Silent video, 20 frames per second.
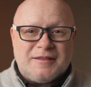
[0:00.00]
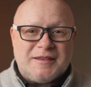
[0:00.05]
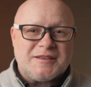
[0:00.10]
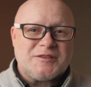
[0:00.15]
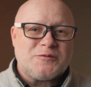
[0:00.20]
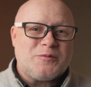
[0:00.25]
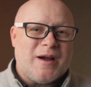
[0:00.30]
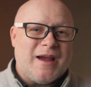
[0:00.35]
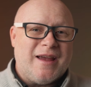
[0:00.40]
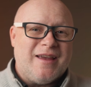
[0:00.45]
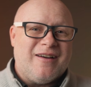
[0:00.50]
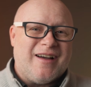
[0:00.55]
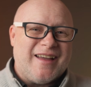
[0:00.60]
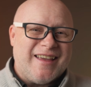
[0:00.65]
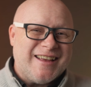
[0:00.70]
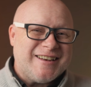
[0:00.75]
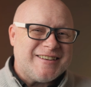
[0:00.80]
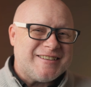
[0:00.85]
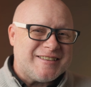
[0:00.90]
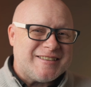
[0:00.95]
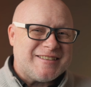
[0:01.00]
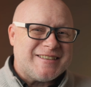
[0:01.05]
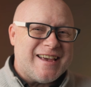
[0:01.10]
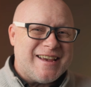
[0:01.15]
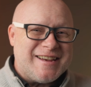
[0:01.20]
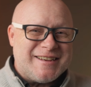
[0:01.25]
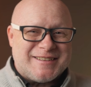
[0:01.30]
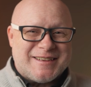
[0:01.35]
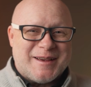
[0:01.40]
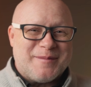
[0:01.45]
This way, I get to
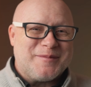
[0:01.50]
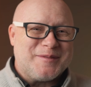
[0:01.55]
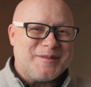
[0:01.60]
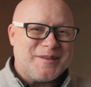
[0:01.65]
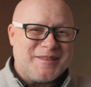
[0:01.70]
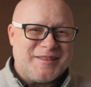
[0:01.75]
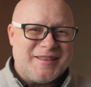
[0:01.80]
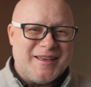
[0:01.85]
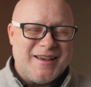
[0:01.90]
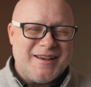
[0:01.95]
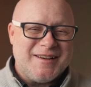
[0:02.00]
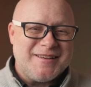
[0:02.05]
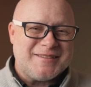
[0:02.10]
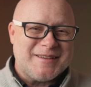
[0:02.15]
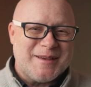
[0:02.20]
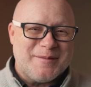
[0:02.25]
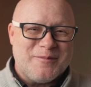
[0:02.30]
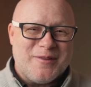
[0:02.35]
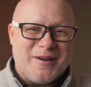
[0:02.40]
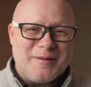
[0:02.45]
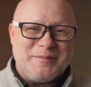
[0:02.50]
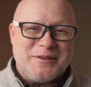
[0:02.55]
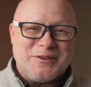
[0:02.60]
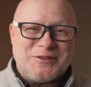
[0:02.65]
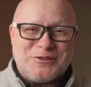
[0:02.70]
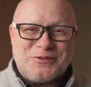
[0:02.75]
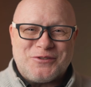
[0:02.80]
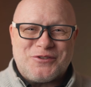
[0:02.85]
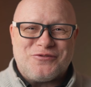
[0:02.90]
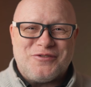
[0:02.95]
say some of the things that might be
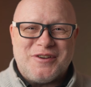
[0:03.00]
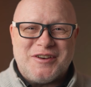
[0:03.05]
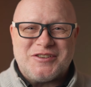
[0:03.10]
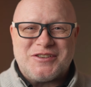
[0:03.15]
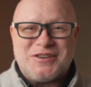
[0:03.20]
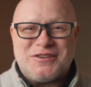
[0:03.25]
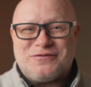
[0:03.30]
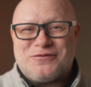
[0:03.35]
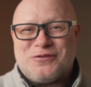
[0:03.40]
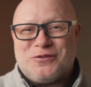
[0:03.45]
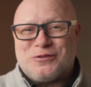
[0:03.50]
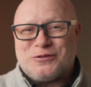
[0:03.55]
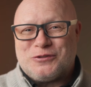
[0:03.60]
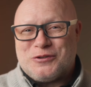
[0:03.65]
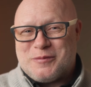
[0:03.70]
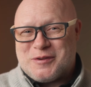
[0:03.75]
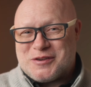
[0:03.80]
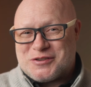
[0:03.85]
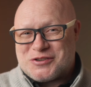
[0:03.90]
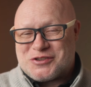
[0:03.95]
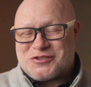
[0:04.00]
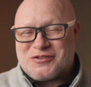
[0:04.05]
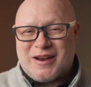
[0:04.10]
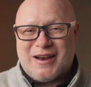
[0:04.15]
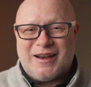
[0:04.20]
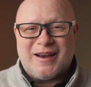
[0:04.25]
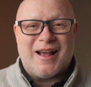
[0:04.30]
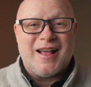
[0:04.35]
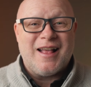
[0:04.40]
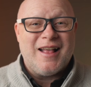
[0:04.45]
too cringy for LUMIX
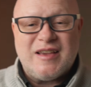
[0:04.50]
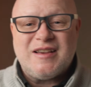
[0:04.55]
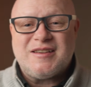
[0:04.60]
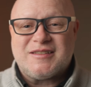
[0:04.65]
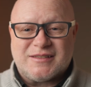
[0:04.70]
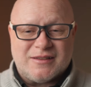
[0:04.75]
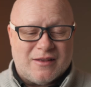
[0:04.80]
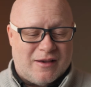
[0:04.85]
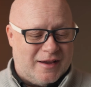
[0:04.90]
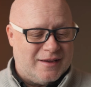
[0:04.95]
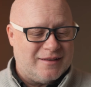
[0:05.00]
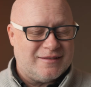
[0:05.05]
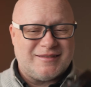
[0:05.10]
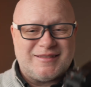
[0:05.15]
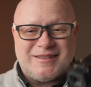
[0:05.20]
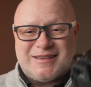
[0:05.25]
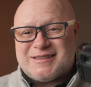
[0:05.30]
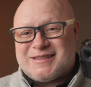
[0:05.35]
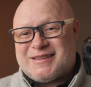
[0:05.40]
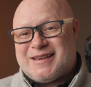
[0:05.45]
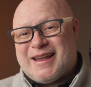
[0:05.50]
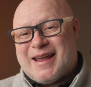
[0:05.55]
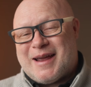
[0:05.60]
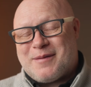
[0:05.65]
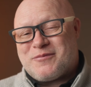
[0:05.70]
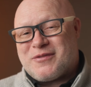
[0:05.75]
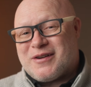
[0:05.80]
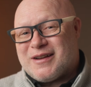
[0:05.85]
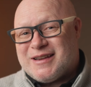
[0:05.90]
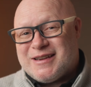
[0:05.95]
Australia. Things like, this
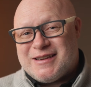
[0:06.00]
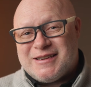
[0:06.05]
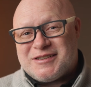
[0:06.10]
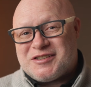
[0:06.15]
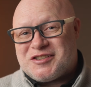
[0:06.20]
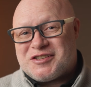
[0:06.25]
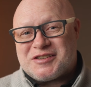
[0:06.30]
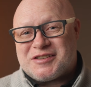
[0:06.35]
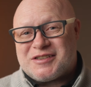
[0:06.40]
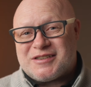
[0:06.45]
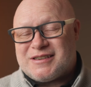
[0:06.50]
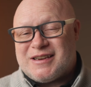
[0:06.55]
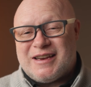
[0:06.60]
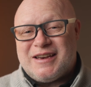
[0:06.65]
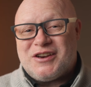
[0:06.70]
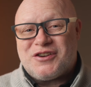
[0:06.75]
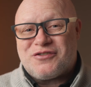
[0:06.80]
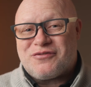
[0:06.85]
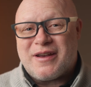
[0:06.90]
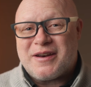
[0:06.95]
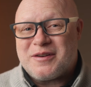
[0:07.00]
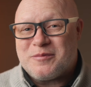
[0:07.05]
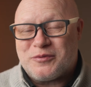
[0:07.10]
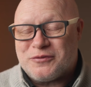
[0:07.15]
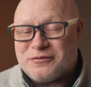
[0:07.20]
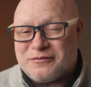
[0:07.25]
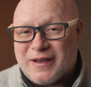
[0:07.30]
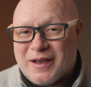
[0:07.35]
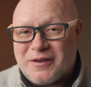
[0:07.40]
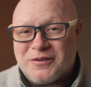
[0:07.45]
camera is just
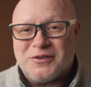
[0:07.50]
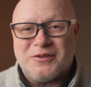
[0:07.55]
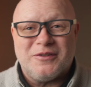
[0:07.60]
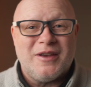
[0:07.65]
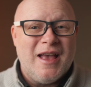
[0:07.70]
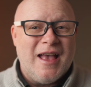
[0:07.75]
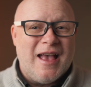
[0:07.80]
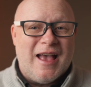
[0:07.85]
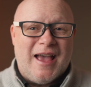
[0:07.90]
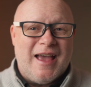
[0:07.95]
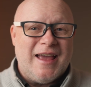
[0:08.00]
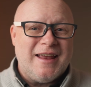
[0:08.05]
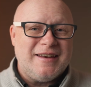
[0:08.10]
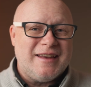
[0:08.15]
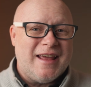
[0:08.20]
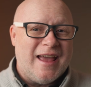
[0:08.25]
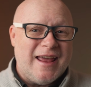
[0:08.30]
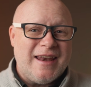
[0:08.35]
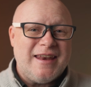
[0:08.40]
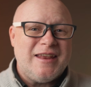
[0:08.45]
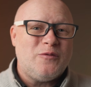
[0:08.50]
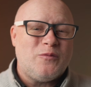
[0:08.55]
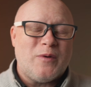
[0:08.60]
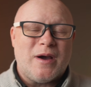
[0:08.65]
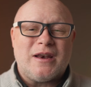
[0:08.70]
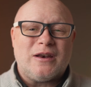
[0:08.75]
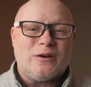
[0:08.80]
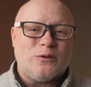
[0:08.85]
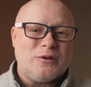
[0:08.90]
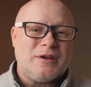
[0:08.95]
incredible value, and
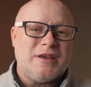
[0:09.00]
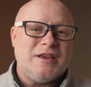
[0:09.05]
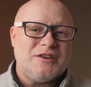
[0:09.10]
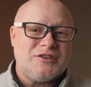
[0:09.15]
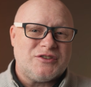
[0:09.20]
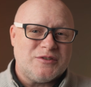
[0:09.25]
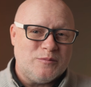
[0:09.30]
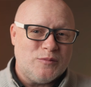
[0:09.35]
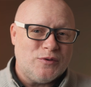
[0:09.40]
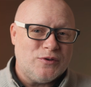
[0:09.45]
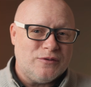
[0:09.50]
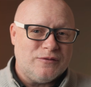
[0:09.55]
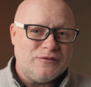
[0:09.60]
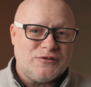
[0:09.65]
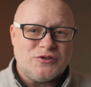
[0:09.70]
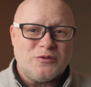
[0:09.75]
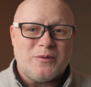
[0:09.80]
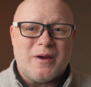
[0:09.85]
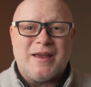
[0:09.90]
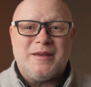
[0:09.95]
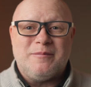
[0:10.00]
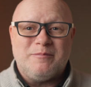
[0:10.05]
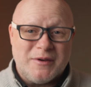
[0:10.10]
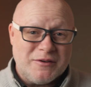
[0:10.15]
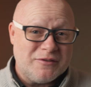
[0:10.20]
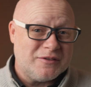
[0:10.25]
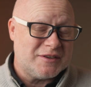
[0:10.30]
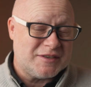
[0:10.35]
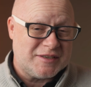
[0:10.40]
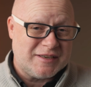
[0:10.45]
anyone looking to move to a
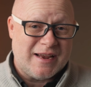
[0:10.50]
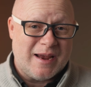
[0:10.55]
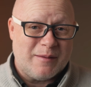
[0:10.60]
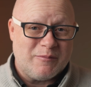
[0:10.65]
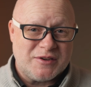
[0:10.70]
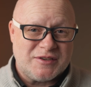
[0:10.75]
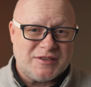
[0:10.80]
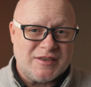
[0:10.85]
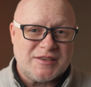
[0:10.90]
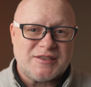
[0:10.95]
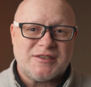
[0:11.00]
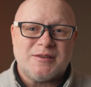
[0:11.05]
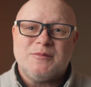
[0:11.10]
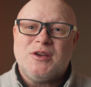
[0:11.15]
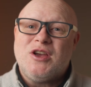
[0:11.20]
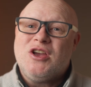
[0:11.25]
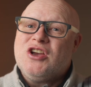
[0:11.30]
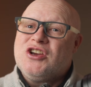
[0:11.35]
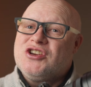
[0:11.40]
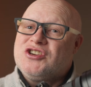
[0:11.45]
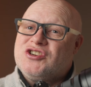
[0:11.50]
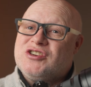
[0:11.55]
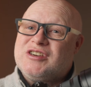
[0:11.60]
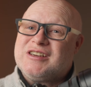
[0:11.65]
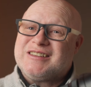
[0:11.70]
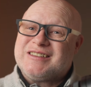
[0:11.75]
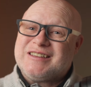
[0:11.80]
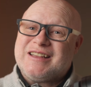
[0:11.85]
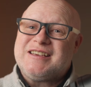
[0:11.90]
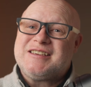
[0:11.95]
mirrorless camera system should
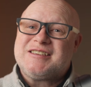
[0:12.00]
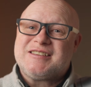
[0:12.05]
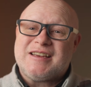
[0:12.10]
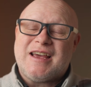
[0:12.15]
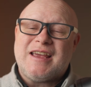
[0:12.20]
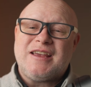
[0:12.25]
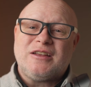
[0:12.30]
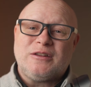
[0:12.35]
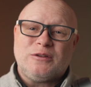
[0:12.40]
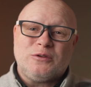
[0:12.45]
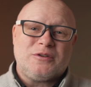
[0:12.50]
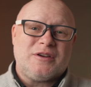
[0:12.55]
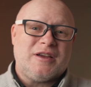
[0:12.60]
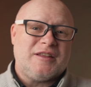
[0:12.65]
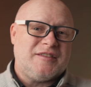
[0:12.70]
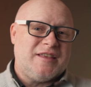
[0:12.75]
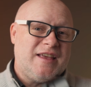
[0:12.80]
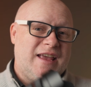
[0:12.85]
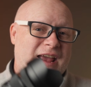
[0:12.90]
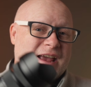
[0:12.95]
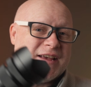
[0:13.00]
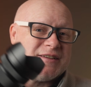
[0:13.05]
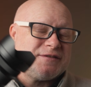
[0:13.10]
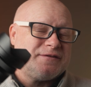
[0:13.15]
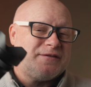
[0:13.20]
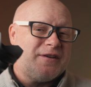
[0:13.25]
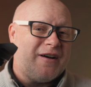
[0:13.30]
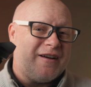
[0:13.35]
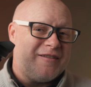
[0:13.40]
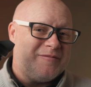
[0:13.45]
at least take a look at the
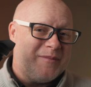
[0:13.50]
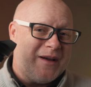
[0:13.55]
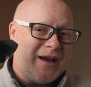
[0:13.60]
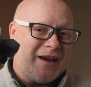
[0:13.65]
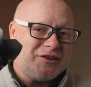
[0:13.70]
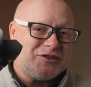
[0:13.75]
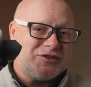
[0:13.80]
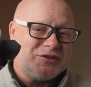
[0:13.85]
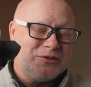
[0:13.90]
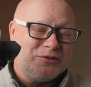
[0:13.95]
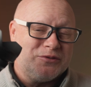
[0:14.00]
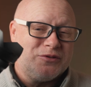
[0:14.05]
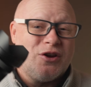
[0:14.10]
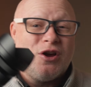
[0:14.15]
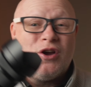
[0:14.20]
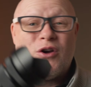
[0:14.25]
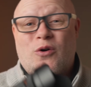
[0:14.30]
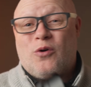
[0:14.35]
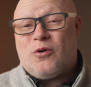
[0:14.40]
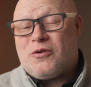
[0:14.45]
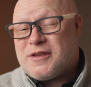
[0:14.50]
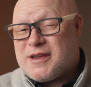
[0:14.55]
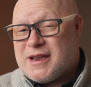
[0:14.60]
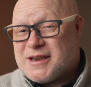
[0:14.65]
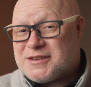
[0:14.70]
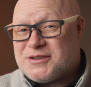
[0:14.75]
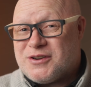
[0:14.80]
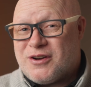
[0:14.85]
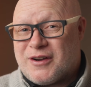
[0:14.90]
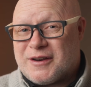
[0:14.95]
S5 Mark II or the
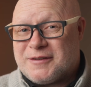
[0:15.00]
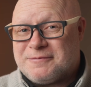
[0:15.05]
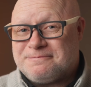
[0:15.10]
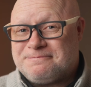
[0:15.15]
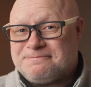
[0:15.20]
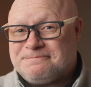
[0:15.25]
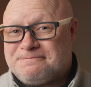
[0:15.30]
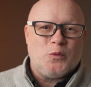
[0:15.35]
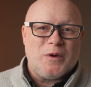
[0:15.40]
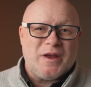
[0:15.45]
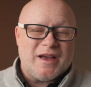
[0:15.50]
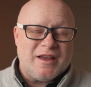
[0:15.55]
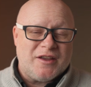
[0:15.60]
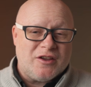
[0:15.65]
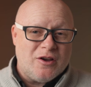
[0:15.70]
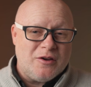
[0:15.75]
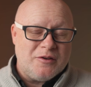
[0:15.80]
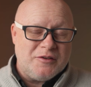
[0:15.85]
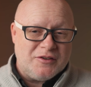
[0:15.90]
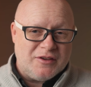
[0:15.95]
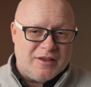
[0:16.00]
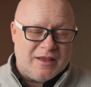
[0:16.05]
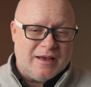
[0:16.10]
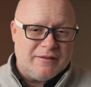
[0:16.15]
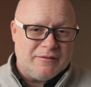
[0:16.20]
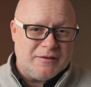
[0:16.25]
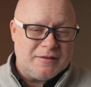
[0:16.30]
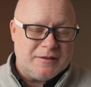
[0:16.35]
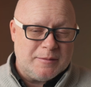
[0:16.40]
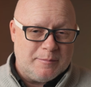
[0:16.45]
S9. We are going to
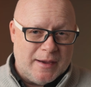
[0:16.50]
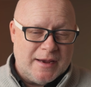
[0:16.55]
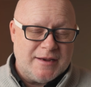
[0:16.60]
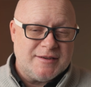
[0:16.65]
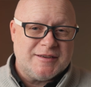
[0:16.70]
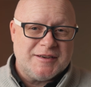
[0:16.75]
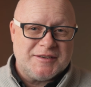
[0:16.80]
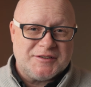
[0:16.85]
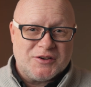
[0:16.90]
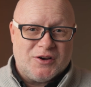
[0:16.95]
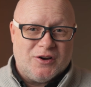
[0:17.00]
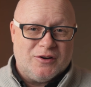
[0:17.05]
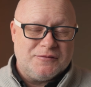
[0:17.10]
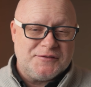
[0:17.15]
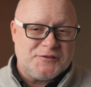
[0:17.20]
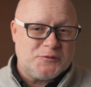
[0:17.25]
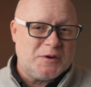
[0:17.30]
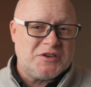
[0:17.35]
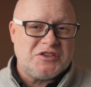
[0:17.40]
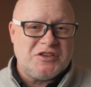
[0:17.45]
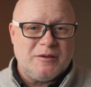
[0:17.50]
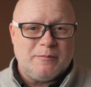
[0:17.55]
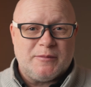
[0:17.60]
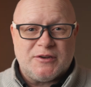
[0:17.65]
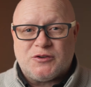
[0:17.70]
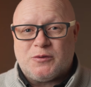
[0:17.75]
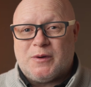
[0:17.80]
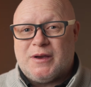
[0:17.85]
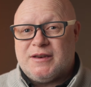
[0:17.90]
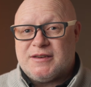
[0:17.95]
cover the basics of switching
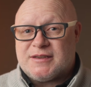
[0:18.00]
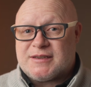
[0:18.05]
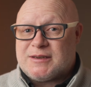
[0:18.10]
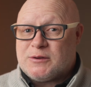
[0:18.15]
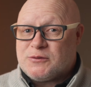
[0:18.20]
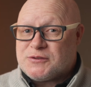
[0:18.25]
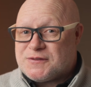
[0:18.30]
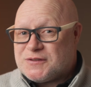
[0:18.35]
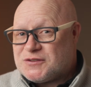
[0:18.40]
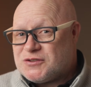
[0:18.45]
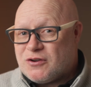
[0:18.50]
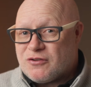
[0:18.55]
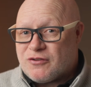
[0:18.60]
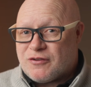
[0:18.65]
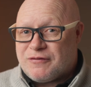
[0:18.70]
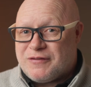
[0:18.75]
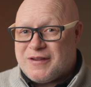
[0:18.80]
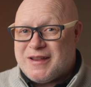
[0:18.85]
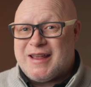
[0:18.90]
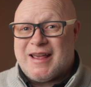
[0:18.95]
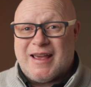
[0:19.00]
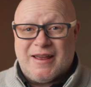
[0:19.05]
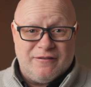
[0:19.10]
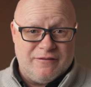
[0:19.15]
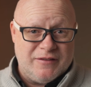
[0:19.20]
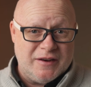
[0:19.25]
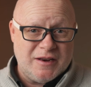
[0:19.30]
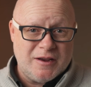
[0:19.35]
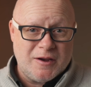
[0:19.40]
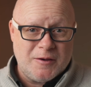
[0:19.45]
between stills photography and
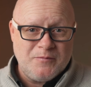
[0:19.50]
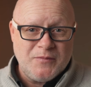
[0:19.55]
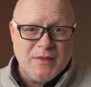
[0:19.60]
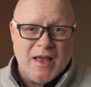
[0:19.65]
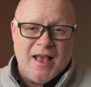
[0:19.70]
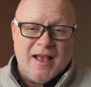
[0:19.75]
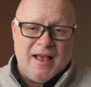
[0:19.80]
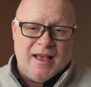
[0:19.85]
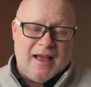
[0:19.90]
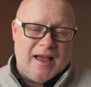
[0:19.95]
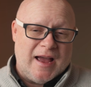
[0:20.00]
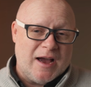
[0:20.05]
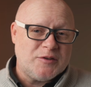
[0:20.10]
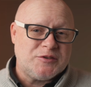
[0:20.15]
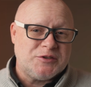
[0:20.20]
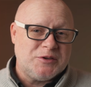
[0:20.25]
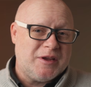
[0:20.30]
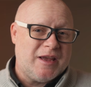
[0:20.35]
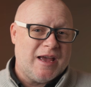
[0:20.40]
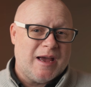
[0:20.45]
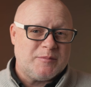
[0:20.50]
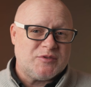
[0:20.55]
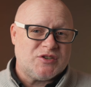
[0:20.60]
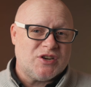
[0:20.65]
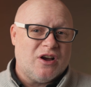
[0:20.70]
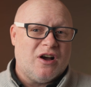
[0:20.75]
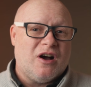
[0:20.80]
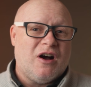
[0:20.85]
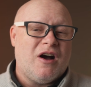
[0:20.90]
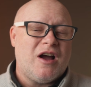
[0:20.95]
video, how to
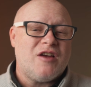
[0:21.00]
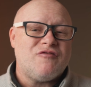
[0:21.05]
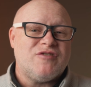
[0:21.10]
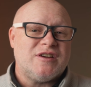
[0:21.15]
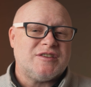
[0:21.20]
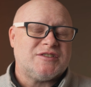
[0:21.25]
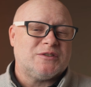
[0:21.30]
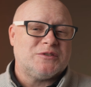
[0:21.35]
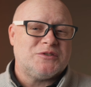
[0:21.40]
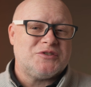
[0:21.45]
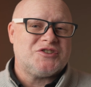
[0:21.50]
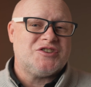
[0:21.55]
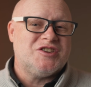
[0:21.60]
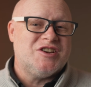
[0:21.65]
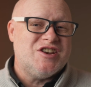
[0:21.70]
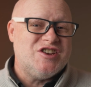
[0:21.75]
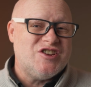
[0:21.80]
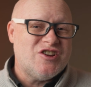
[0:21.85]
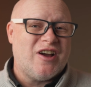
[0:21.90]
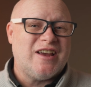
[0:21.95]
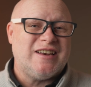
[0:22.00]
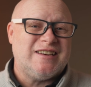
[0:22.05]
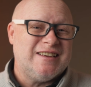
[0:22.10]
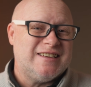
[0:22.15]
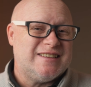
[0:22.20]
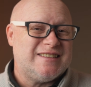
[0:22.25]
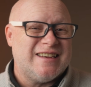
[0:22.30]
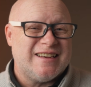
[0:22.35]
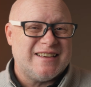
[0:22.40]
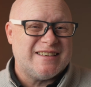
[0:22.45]
capture high-resolution
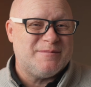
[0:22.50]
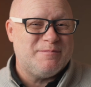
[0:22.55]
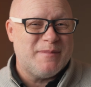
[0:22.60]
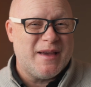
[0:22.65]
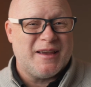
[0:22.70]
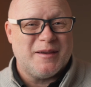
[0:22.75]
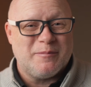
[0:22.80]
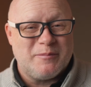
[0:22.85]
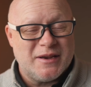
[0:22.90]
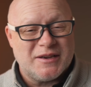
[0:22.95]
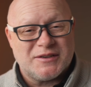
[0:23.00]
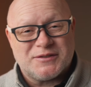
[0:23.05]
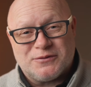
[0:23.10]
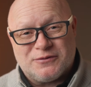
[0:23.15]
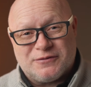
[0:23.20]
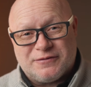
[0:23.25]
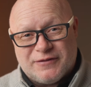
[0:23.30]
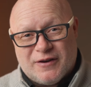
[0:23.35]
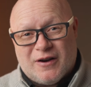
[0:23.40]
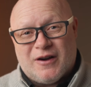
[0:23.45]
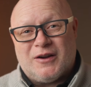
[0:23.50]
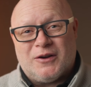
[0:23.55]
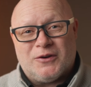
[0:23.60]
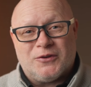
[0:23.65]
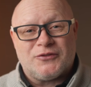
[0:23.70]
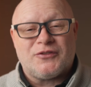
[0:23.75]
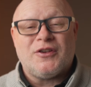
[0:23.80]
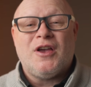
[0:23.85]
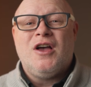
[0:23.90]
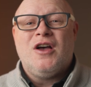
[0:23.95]
96 megapixel
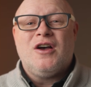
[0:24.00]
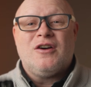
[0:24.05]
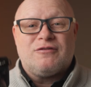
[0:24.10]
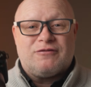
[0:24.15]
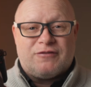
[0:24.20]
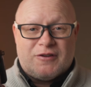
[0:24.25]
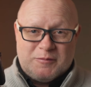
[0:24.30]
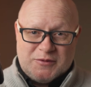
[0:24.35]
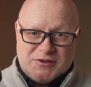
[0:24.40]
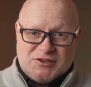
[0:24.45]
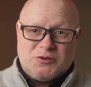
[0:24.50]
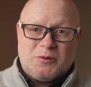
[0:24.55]
files from its